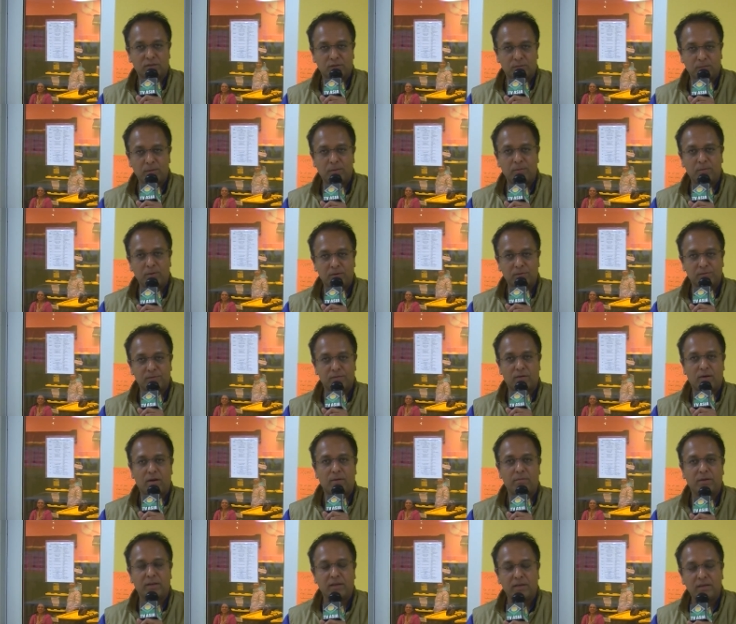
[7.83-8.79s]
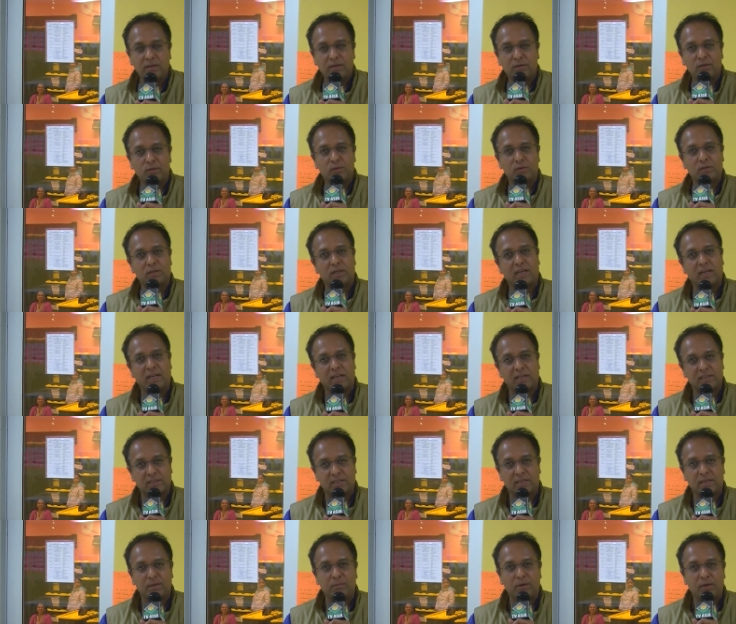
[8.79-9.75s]
Subramanian Swamy, who's an
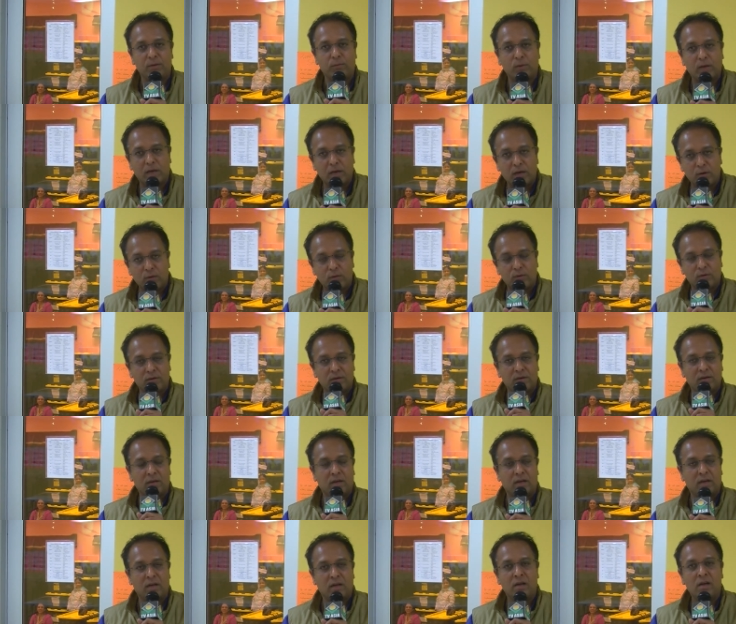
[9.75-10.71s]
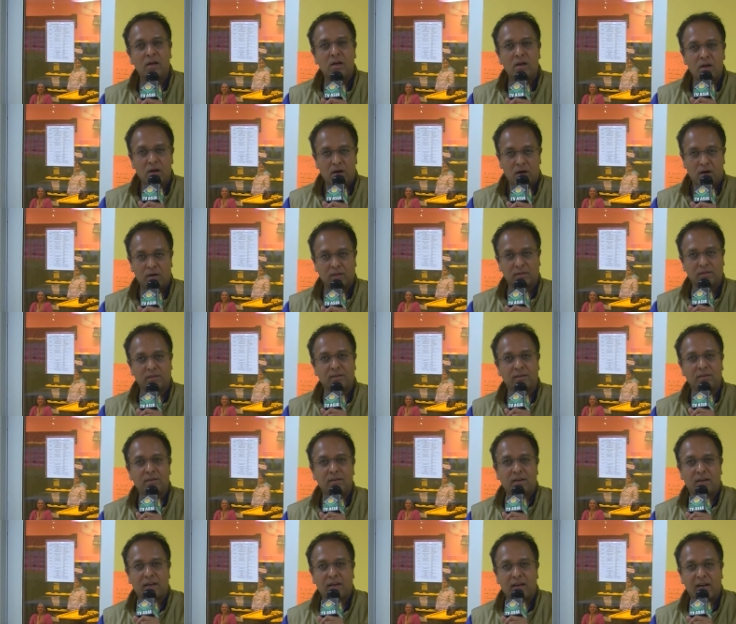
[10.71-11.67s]
extremely well-known uh, author,
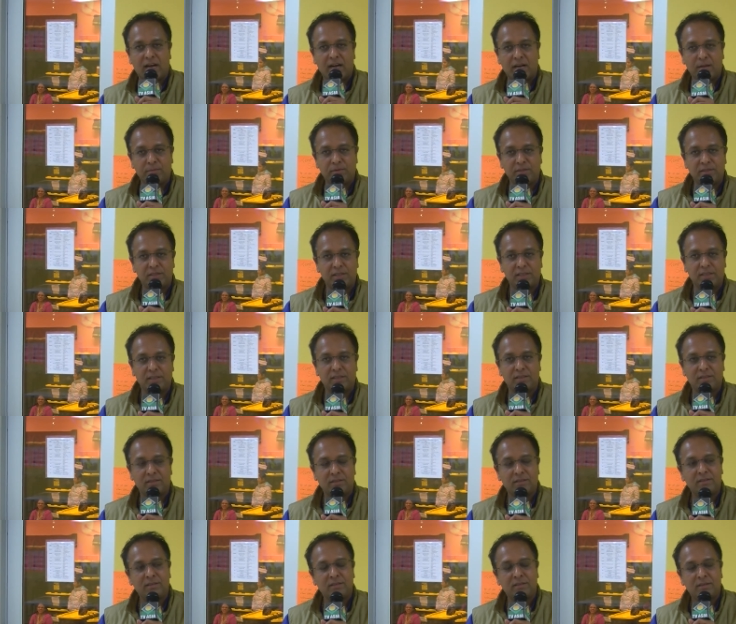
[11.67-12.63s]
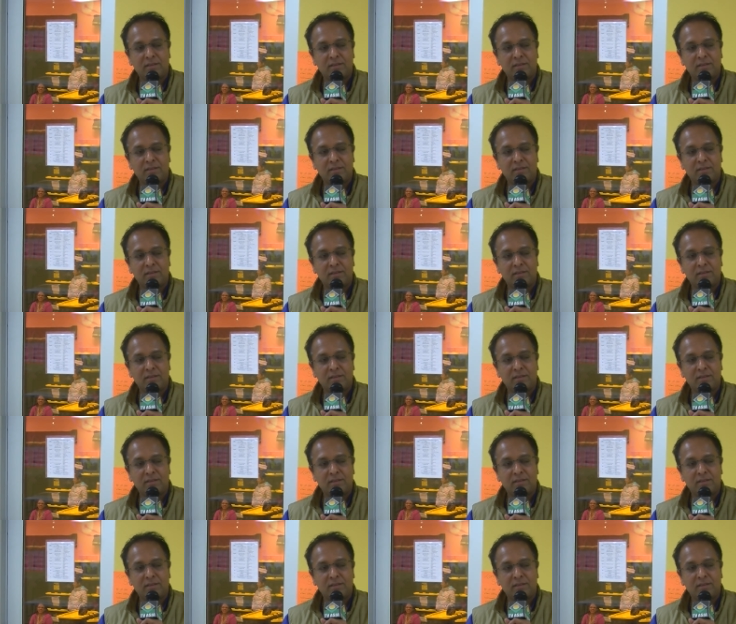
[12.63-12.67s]
academician,